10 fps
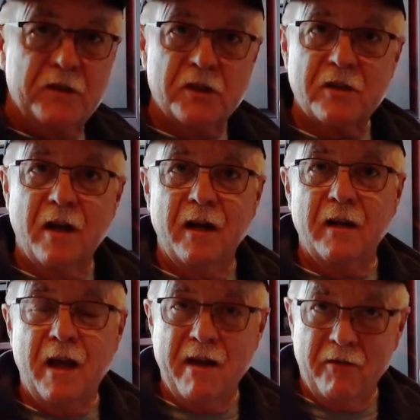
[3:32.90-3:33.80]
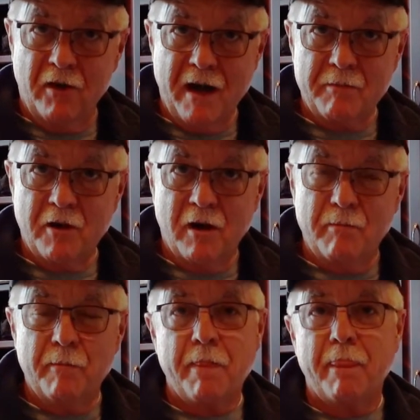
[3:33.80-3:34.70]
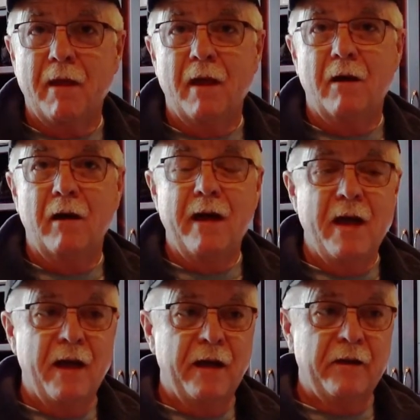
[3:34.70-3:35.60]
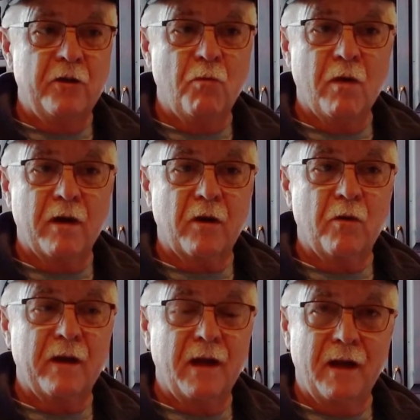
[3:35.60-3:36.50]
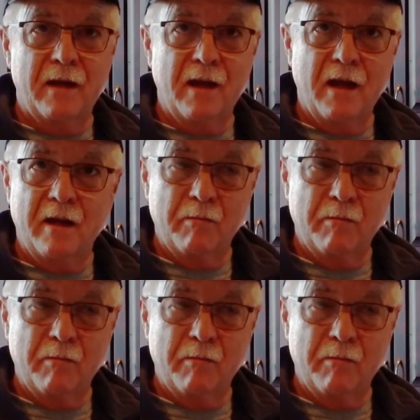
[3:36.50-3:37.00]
you just got, have a laptop and you want to go ahead and